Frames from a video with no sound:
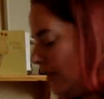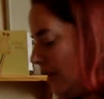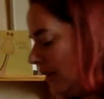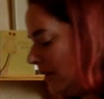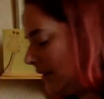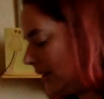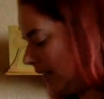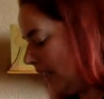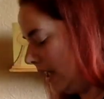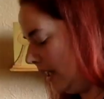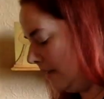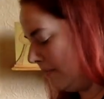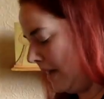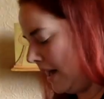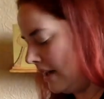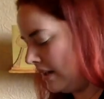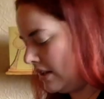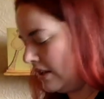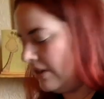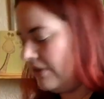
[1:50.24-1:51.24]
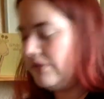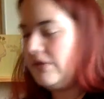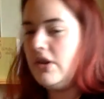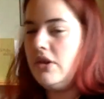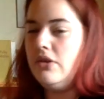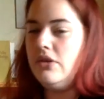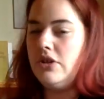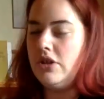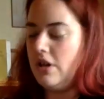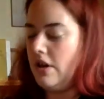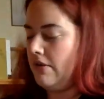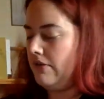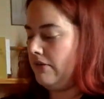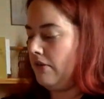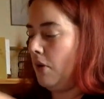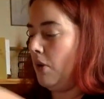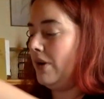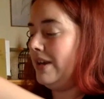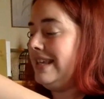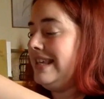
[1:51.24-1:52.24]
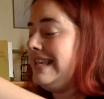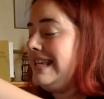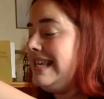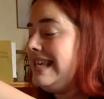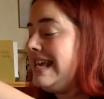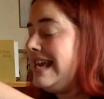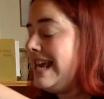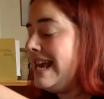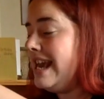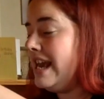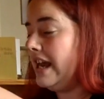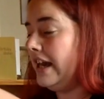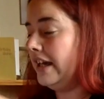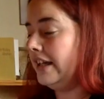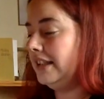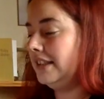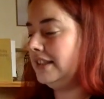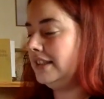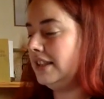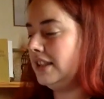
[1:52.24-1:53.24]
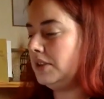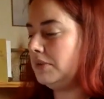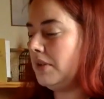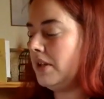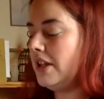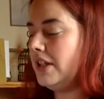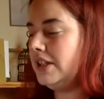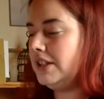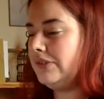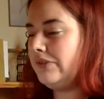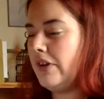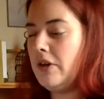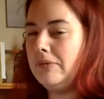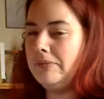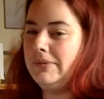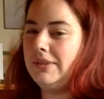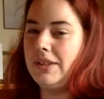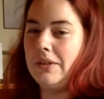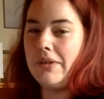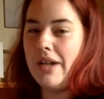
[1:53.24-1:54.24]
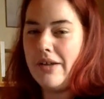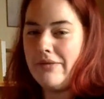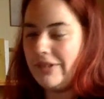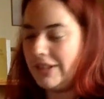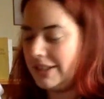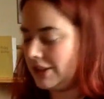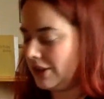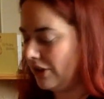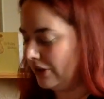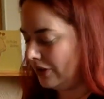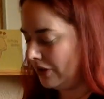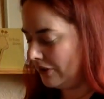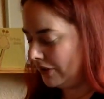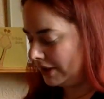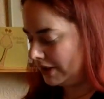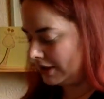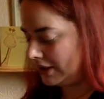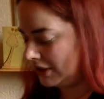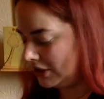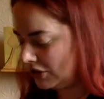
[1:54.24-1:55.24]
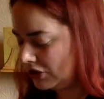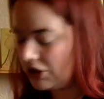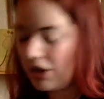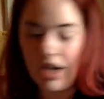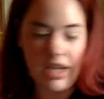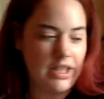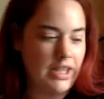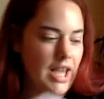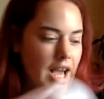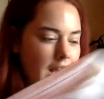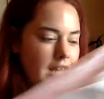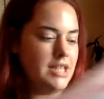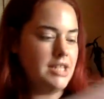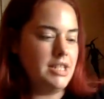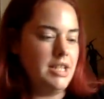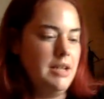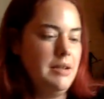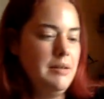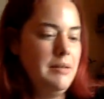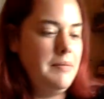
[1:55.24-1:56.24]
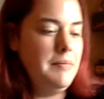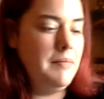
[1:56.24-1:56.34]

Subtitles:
not seen Back to the Future for years. It's one of those films that whenever it's on, you always try and catch it.